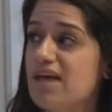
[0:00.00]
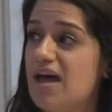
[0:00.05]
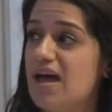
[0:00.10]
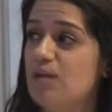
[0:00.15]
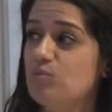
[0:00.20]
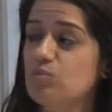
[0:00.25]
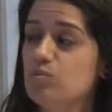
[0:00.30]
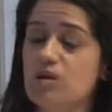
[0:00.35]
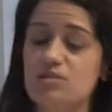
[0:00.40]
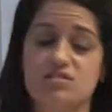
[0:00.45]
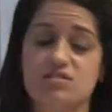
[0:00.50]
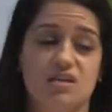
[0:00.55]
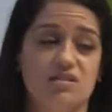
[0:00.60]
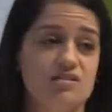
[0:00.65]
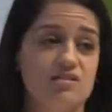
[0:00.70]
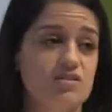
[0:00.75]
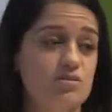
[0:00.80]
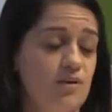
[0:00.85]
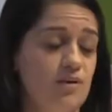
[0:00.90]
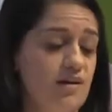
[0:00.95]
and well done
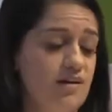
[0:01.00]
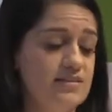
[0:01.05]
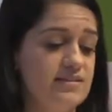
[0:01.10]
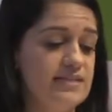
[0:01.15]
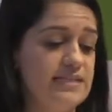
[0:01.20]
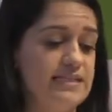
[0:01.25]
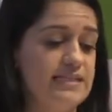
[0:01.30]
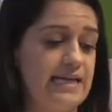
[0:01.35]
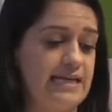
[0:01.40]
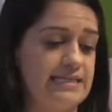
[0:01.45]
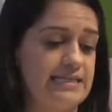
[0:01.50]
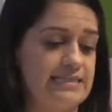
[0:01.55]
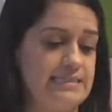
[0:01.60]
to our TA